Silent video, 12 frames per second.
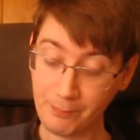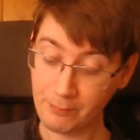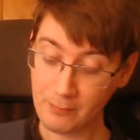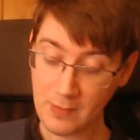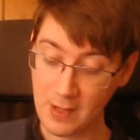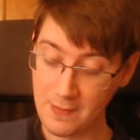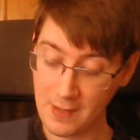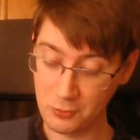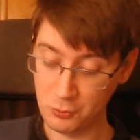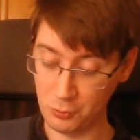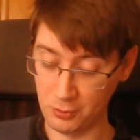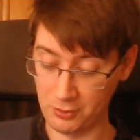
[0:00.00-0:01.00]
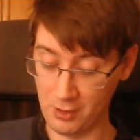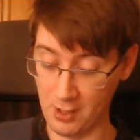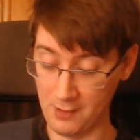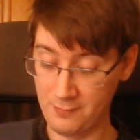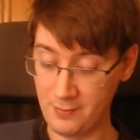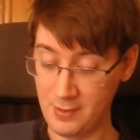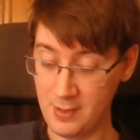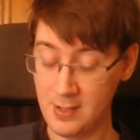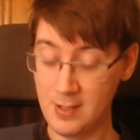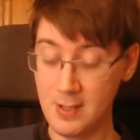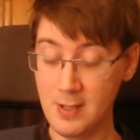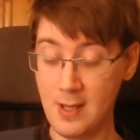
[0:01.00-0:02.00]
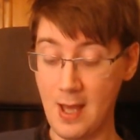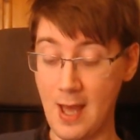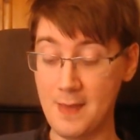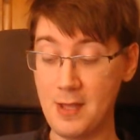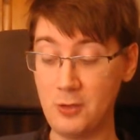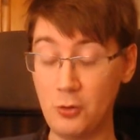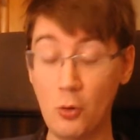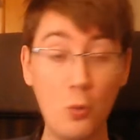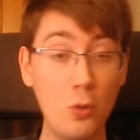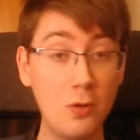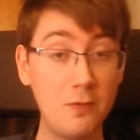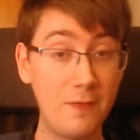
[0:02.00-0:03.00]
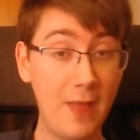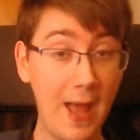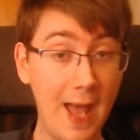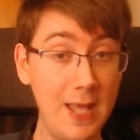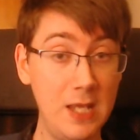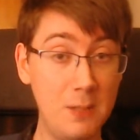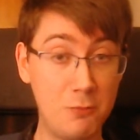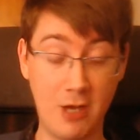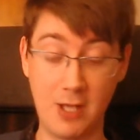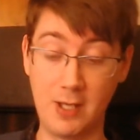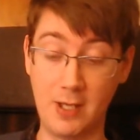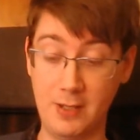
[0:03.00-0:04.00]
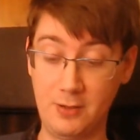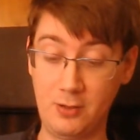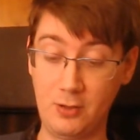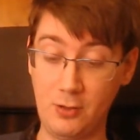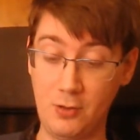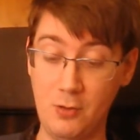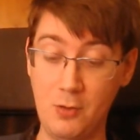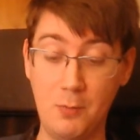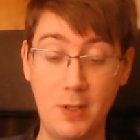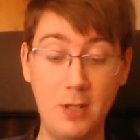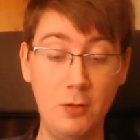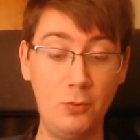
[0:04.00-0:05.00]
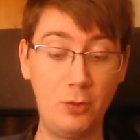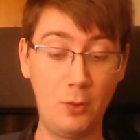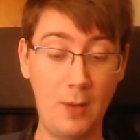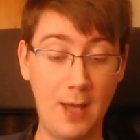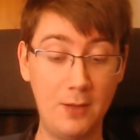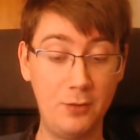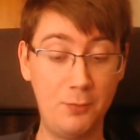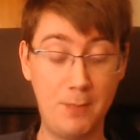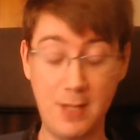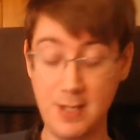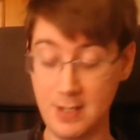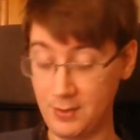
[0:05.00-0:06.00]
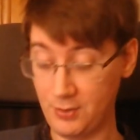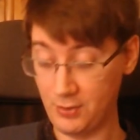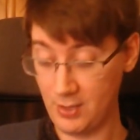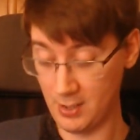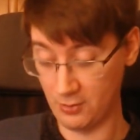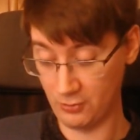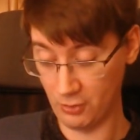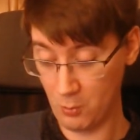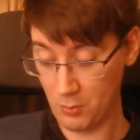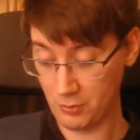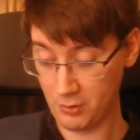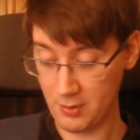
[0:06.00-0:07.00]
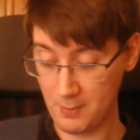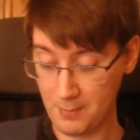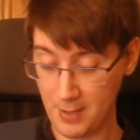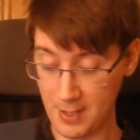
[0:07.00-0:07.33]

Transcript: that sort of stuff. And that's all of the A bracket. But he also has B and C. So what's on the B?